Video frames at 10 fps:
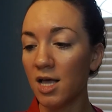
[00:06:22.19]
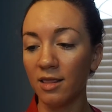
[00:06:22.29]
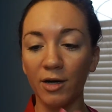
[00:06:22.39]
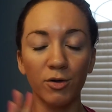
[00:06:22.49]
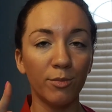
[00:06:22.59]

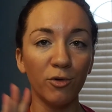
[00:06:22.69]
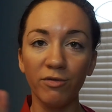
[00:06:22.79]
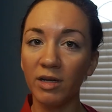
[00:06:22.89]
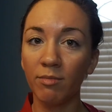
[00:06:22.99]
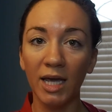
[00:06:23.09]
like
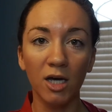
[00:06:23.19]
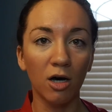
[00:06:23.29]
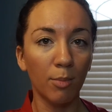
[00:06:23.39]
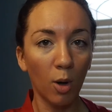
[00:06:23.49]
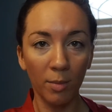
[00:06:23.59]
removing
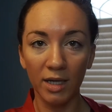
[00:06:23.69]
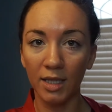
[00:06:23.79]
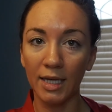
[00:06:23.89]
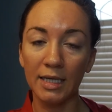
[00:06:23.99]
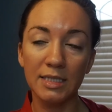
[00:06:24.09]
makeup, all my
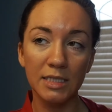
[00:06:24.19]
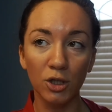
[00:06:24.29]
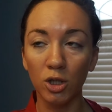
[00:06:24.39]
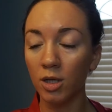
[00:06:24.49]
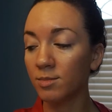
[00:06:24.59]
like
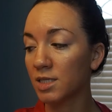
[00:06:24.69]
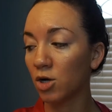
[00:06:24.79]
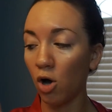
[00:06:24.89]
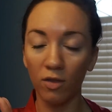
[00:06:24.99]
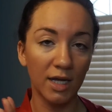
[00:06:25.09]
serums and
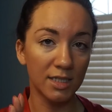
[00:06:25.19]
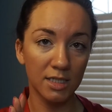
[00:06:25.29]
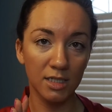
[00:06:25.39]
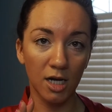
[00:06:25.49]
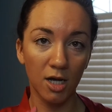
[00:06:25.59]
all that
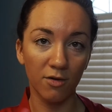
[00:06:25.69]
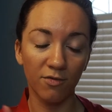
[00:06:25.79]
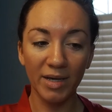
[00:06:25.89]
stuff.